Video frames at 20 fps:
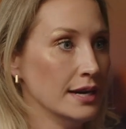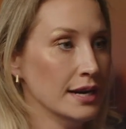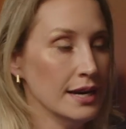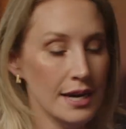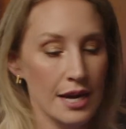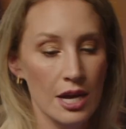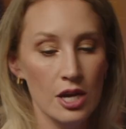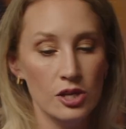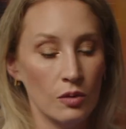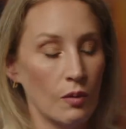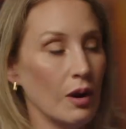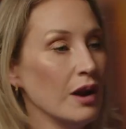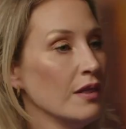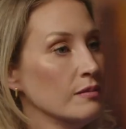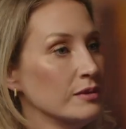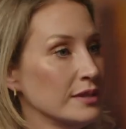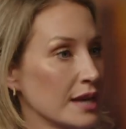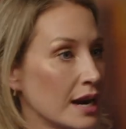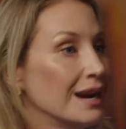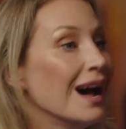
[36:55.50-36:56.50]
Sure. So one of them
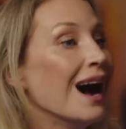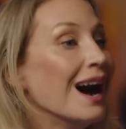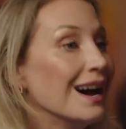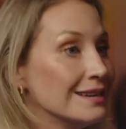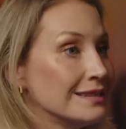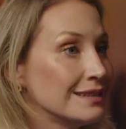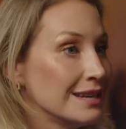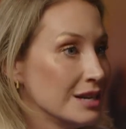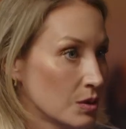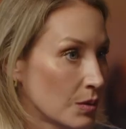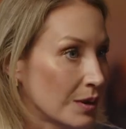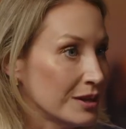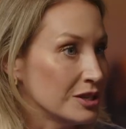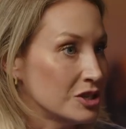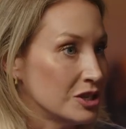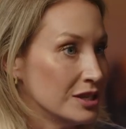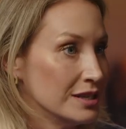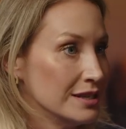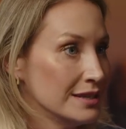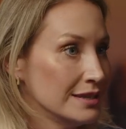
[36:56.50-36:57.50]
started asking
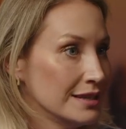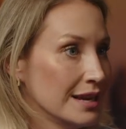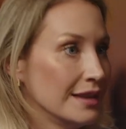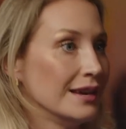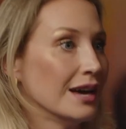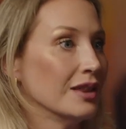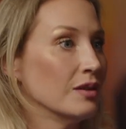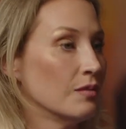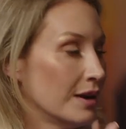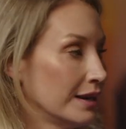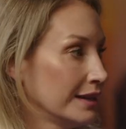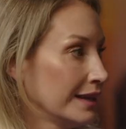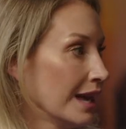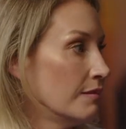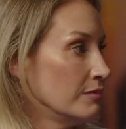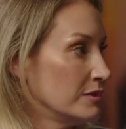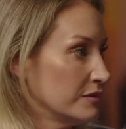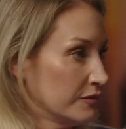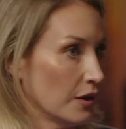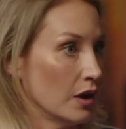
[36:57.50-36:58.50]
questions and the other one
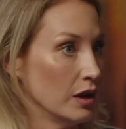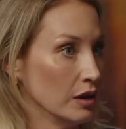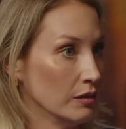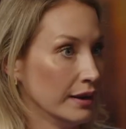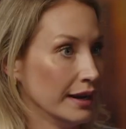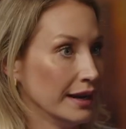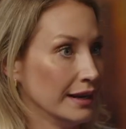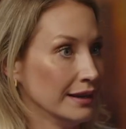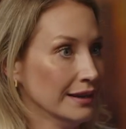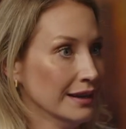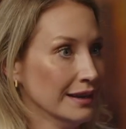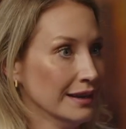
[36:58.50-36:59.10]
kept following